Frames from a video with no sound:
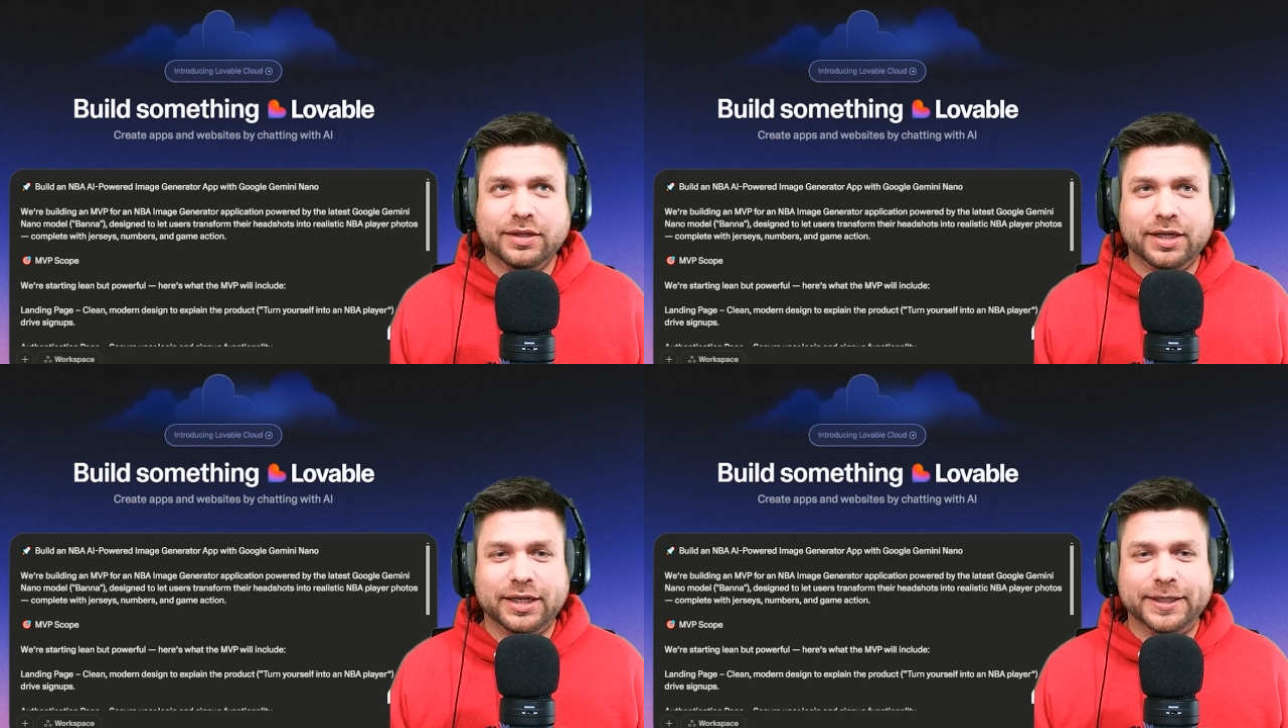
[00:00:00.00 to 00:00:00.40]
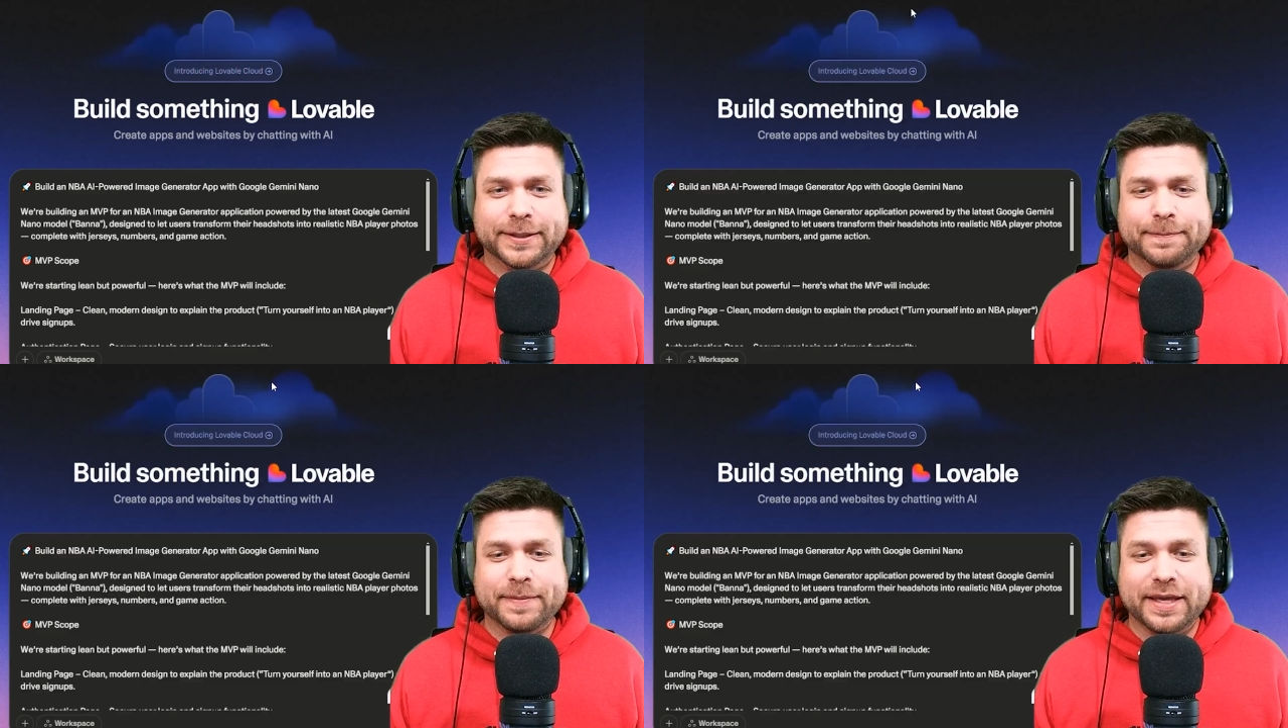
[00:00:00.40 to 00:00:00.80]

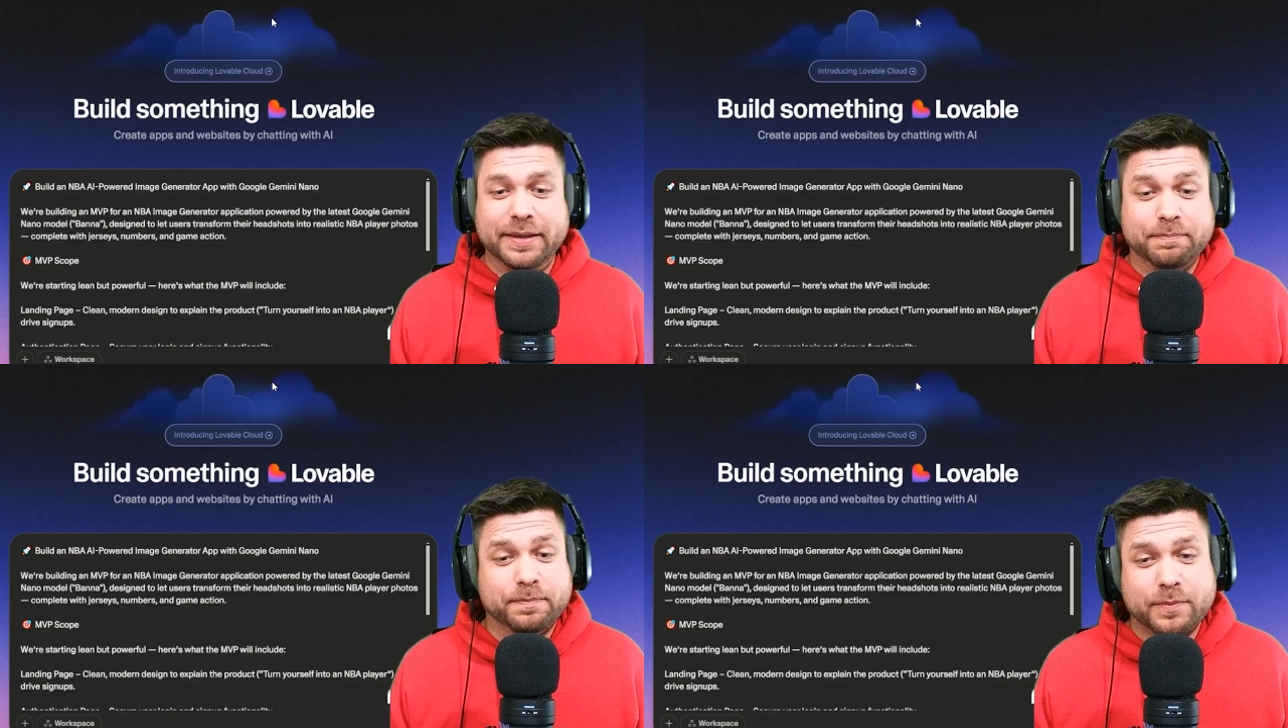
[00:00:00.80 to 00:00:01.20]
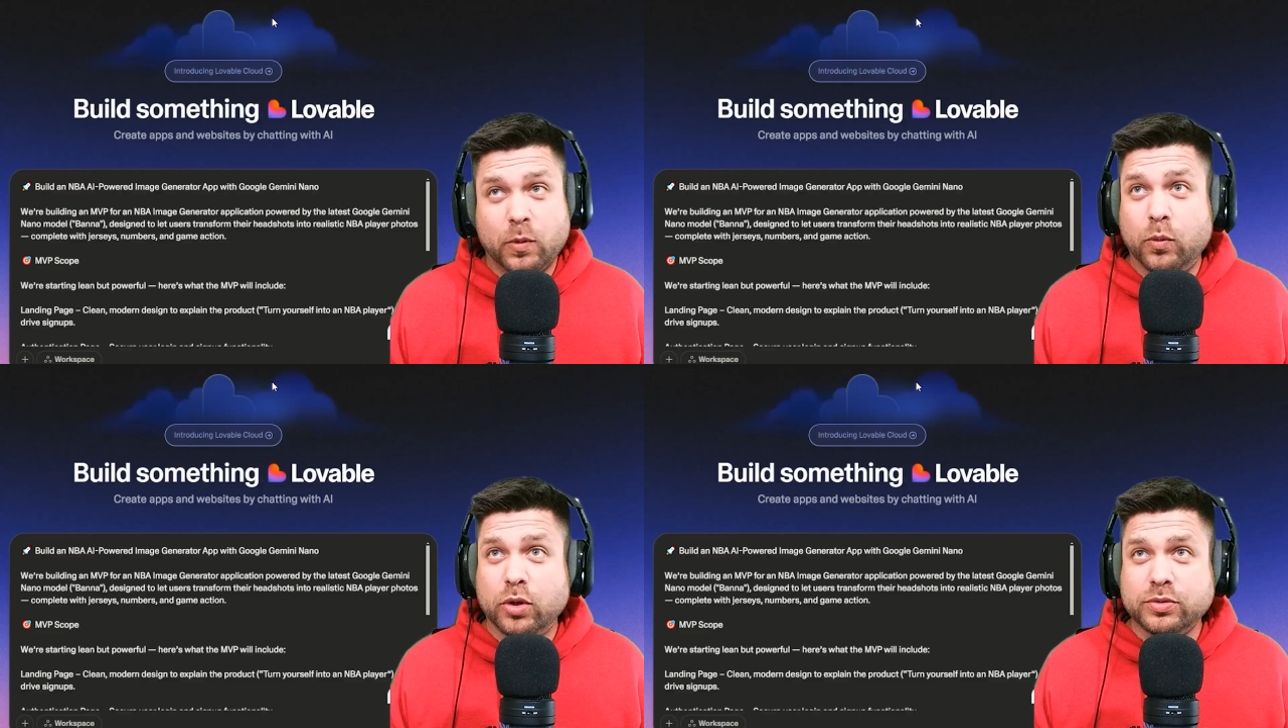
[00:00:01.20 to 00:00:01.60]

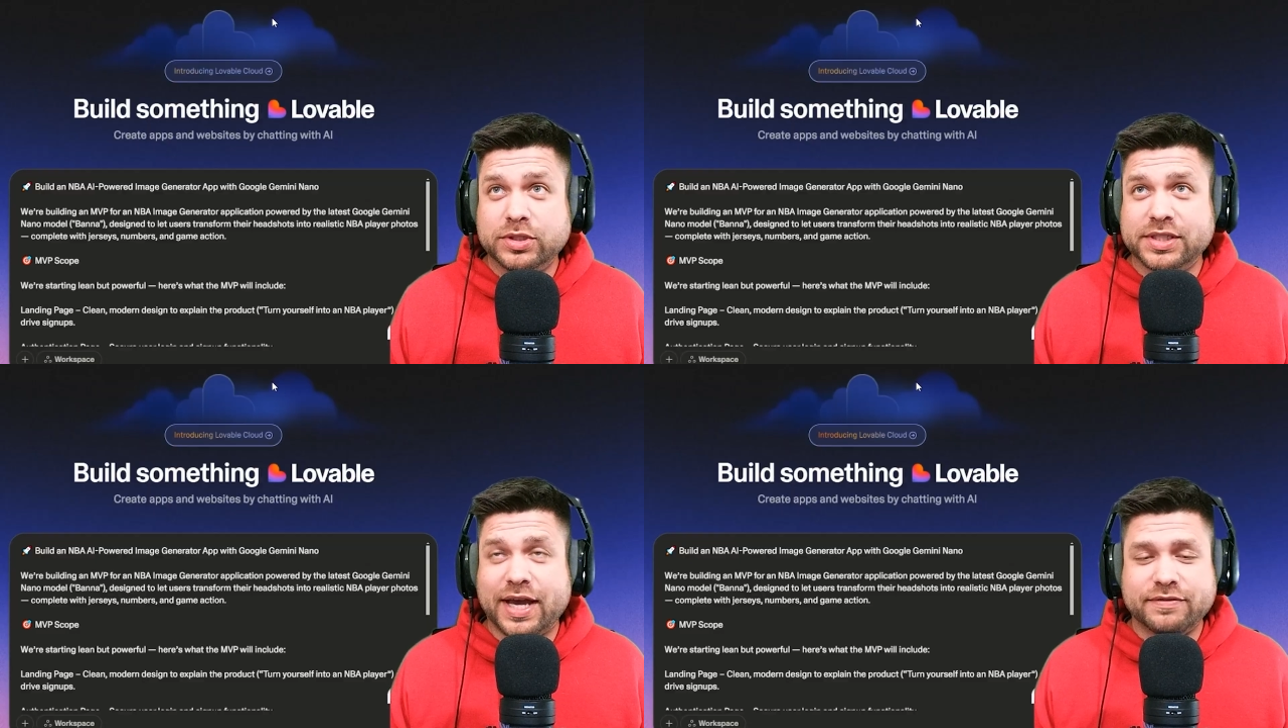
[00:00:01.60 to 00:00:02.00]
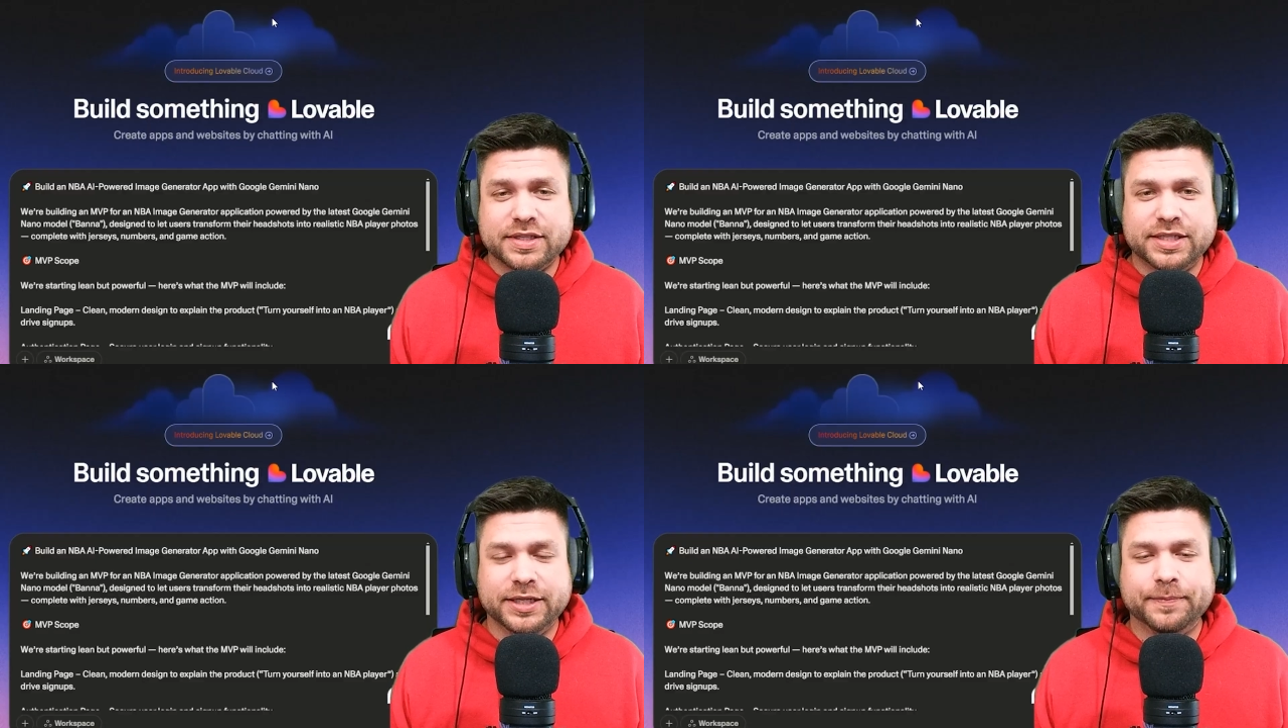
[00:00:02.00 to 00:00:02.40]
We'll just have to
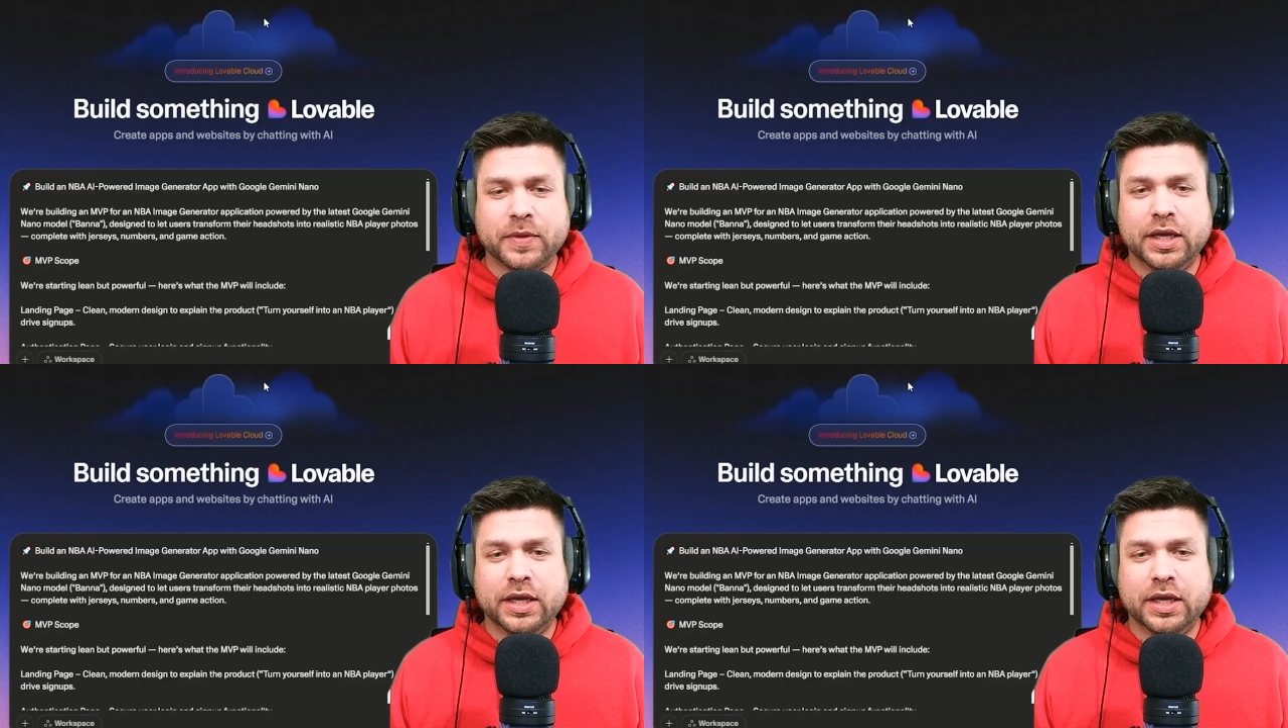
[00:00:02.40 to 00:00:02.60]
see.